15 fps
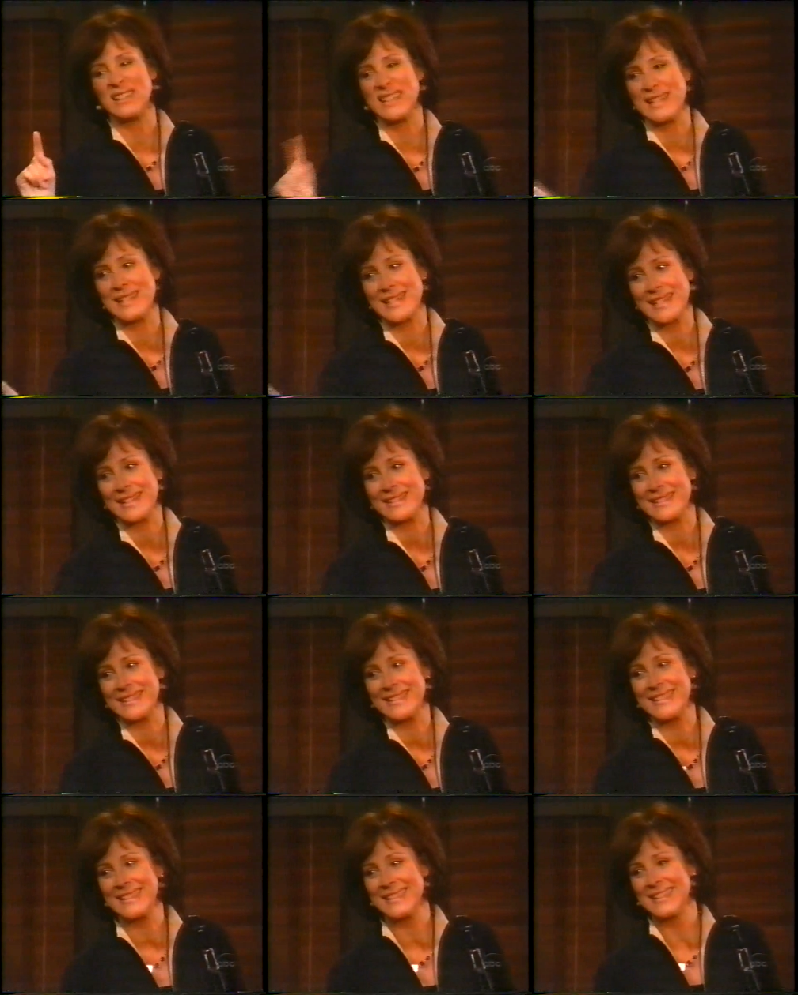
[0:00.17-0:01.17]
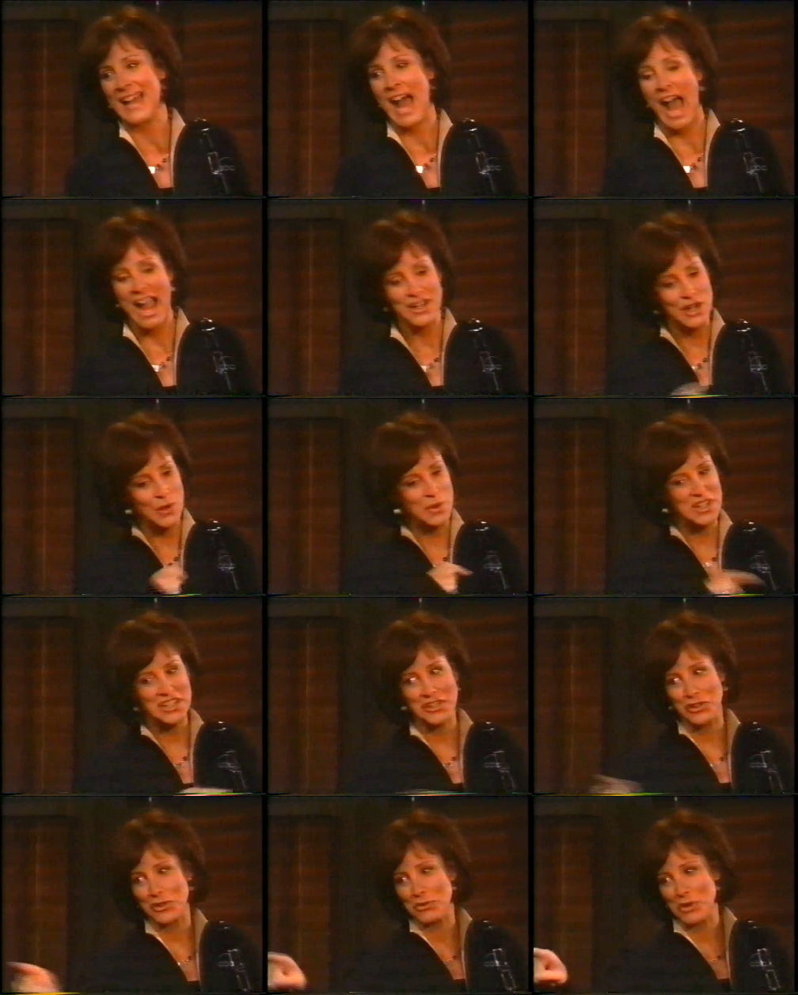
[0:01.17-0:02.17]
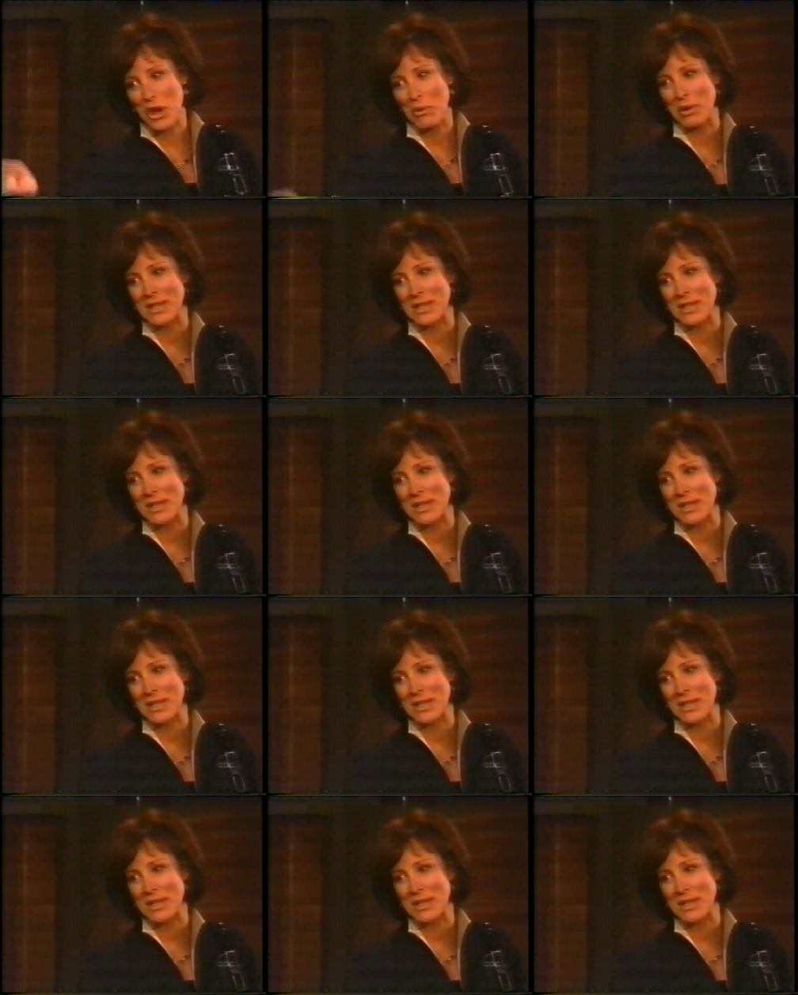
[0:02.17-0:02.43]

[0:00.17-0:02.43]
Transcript: Lindsay. I know it. You know